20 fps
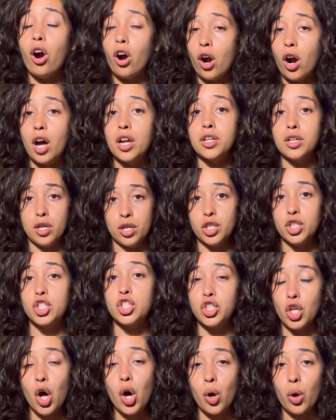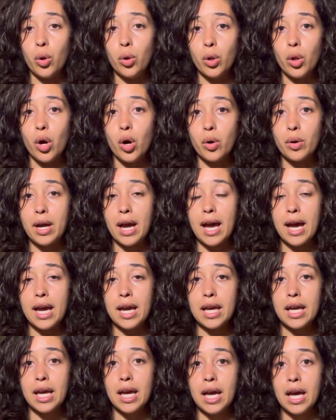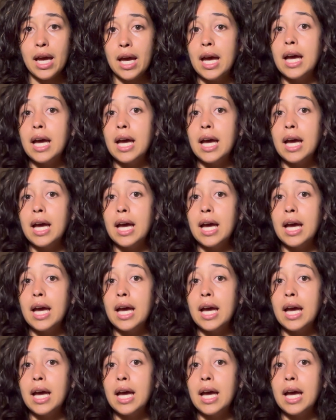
on your soul, okay?